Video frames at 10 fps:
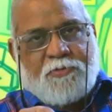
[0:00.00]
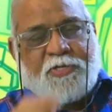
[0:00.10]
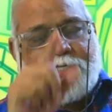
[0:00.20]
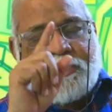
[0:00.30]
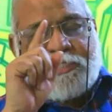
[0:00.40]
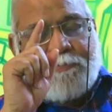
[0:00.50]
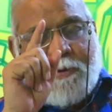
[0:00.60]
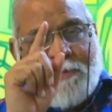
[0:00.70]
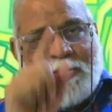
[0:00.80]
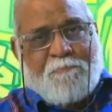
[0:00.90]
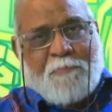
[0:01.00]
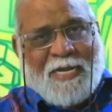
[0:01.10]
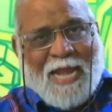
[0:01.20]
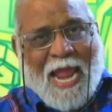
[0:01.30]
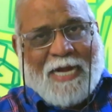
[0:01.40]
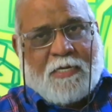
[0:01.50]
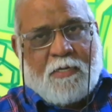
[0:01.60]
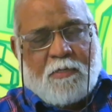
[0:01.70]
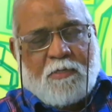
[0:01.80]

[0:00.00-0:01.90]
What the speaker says: Citizenship Amendment Act